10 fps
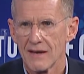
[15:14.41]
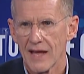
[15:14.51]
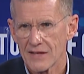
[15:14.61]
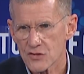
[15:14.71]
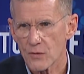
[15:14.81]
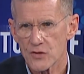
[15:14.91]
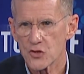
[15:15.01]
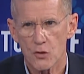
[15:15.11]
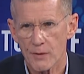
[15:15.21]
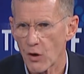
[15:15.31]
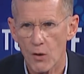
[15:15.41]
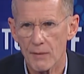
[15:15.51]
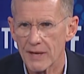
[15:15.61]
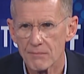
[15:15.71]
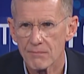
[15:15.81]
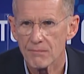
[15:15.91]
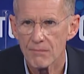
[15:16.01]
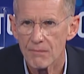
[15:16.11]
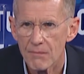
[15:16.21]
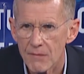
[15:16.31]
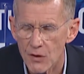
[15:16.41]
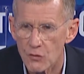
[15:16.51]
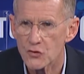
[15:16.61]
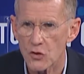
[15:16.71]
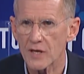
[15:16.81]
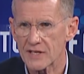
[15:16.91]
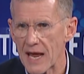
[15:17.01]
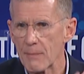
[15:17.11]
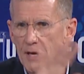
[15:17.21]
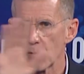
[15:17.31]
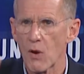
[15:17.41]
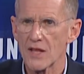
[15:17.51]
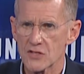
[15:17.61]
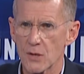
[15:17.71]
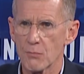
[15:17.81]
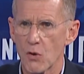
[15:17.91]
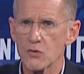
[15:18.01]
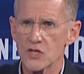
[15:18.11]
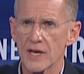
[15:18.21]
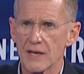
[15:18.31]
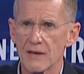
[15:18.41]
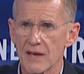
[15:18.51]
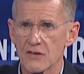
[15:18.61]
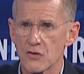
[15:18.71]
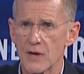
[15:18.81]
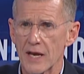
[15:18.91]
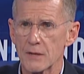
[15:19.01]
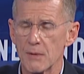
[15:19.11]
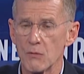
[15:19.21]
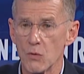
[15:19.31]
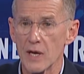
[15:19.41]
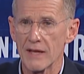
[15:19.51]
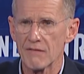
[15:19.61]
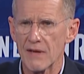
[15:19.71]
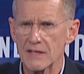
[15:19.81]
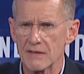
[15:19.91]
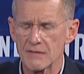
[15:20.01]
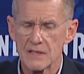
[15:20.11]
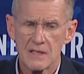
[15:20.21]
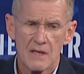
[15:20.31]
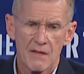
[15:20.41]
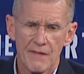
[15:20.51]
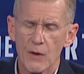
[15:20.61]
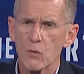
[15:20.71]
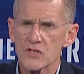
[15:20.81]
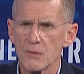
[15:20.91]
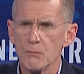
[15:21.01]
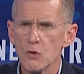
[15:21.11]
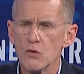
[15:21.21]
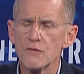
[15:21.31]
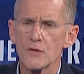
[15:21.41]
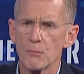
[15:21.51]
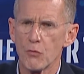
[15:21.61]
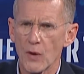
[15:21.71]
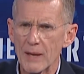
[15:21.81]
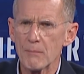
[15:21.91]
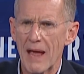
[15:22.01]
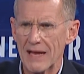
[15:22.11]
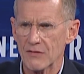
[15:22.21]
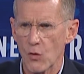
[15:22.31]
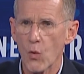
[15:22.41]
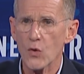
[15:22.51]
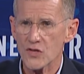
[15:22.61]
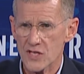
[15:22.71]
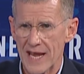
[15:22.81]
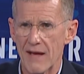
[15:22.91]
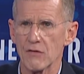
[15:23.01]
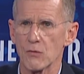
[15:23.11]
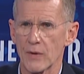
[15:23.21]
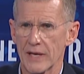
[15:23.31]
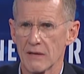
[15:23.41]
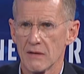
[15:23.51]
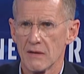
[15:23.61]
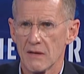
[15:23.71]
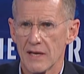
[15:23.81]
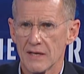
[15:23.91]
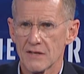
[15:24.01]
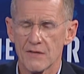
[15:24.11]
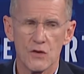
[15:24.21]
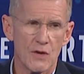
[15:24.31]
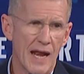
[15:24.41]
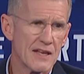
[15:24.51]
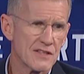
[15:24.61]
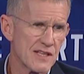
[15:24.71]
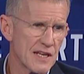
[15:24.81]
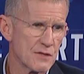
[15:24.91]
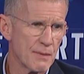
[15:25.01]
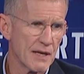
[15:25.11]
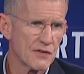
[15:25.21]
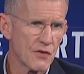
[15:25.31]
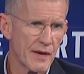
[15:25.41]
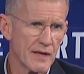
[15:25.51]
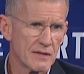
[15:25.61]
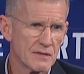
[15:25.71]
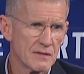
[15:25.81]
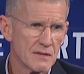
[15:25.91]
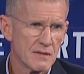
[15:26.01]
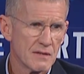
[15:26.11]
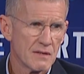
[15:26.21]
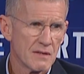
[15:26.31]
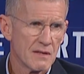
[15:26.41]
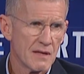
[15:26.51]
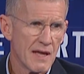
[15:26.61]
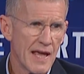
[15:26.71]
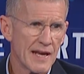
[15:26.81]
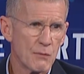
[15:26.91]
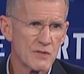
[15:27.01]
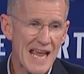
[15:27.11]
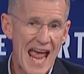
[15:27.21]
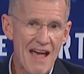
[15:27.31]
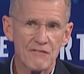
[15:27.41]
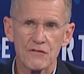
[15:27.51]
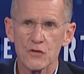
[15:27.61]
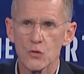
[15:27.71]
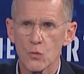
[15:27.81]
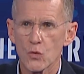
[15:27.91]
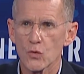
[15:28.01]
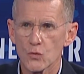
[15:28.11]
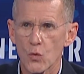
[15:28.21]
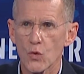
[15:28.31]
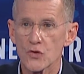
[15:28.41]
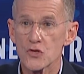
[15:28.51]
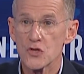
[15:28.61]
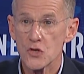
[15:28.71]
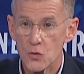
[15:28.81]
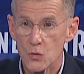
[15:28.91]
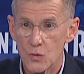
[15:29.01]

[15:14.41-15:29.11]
And so the German army, you know, took a tabula rasa approach, and it, it turned out to be really effective. There was a move to bring back the horse cavalry into the United States military, and it was after World War II.